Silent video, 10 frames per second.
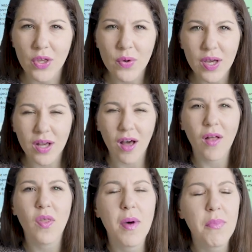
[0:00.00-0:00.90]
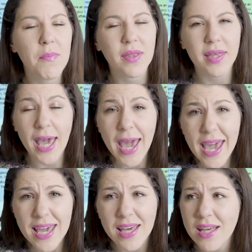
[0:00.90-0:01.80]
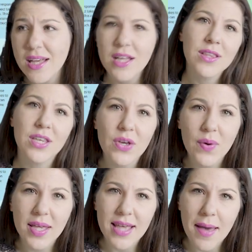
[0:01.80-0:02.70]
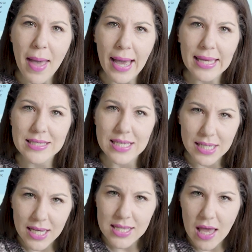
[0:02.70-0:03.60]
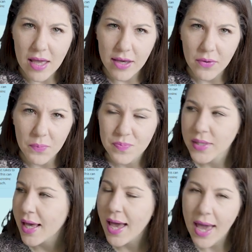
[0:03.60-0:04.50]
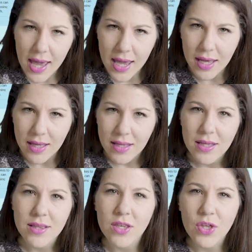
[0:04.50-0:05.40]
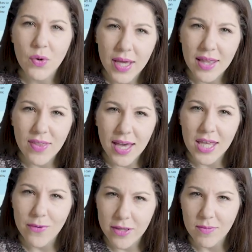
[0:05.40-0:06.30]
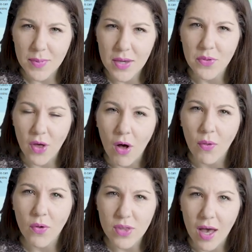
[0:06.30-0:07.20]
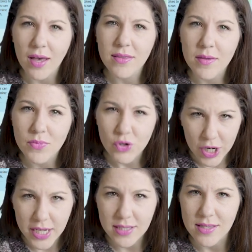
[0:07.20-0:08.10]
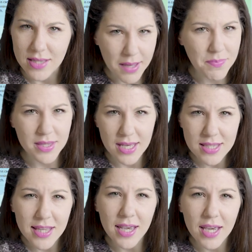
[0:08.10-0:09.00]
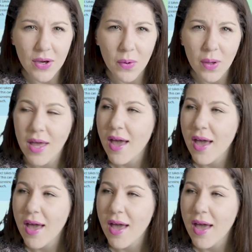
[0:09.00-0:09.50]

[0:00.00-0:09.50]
You can call them up and be like, hey, did you get that magazine I sent you? Hey, did you get that USB with all those awesome tricks and tips I sent you?